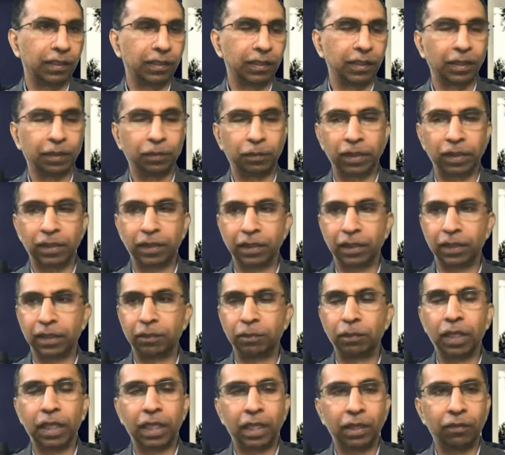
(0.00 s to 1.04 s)
That means it's a
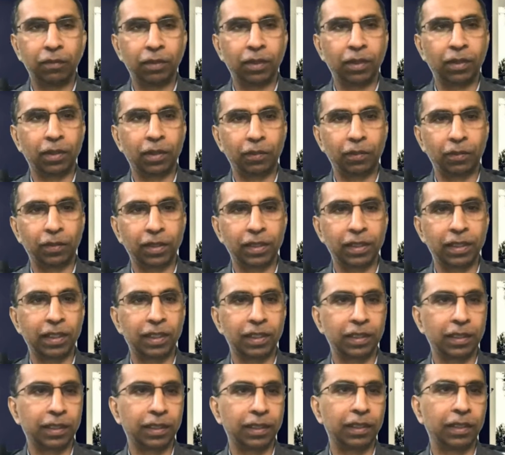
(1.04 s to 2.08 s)
meaningful
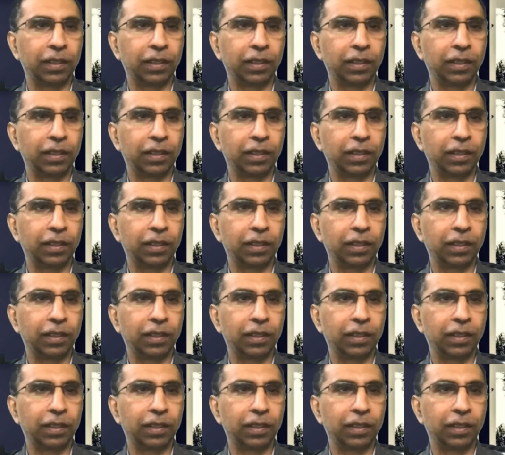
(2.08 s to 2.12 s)
conversation.